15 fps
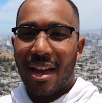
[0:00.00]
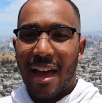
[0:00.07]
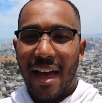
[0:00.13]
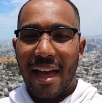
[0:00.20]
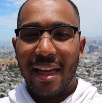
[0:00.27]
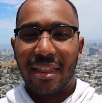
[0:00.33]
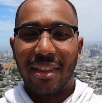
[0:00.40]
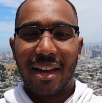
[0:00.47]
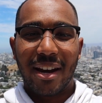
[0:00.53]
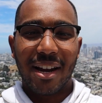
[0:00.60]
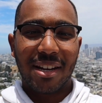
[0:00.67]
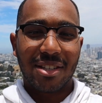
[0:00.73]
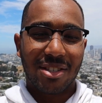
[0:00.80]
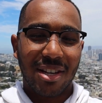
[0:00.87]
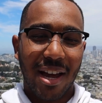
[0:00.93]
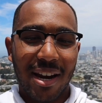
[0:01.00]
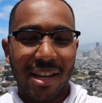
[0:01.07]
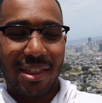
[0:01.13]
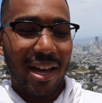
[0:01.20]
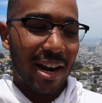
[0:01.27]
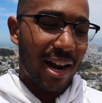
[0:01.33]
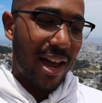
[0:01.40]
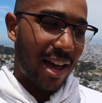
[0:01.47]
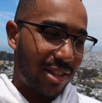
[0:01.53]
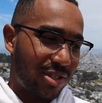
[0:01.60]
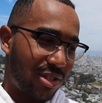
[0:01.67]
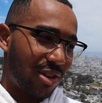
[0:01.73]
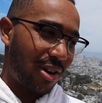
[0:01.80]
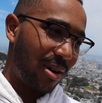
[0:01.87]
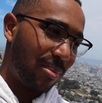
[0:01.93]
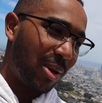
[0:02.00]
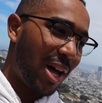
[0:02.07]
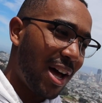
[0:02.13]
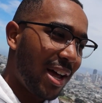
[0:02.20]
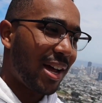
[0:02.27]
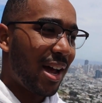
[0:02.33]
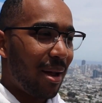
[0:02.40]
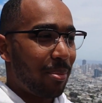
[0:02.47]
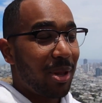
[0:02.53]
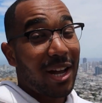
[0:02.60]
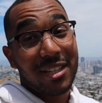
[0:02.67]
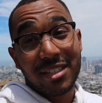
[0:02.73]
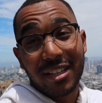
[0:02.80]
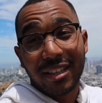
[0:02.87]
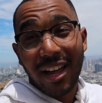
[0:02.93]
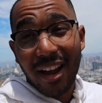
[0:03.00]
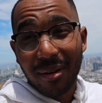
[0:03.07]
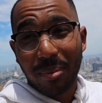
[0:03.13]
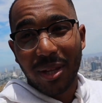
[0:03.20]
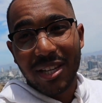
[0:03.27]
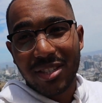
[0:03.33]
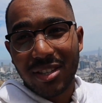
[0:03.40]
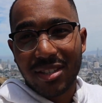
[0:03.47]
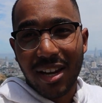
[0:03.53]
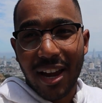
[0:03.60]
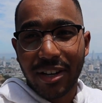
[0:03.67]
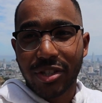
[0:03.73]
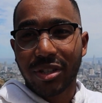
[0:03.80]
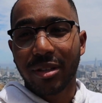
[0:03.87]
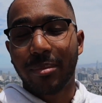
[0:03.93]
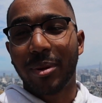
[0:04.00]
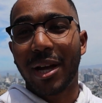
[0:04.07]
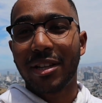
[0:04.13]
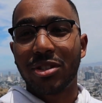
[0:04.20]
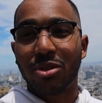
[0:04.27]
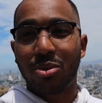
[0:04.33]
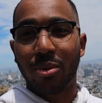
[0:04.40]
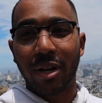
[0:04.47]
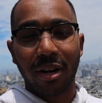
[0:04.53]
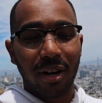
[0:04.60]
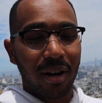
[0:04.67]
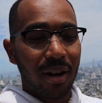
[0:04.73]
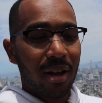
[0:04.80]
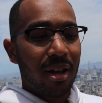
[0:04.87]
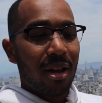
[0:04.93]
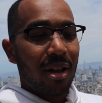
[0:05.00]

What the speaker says: And then I decided that I had to start applying. I applied to a lot of places. I actually applied to Twitter